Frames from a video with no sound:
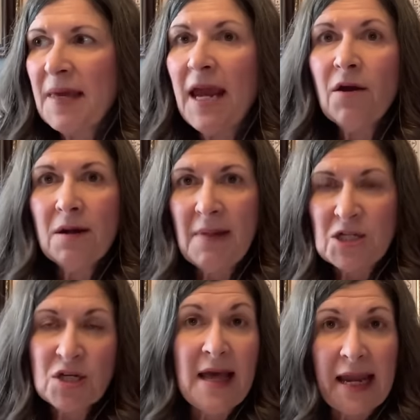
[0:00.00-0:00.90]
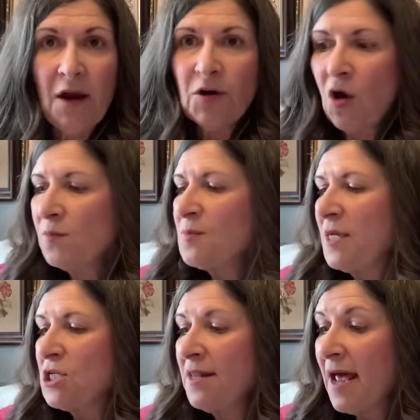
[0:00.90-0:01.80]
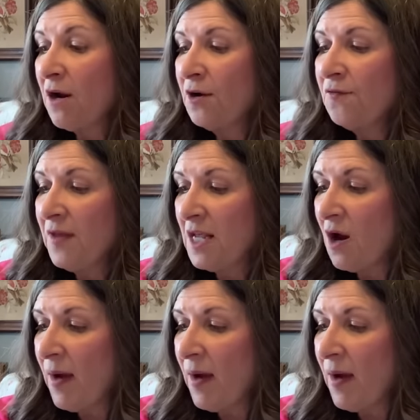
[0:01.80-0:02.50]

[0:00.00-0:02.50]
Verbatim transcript: Karen mentioned that, Karen Combs mentioned that on her video.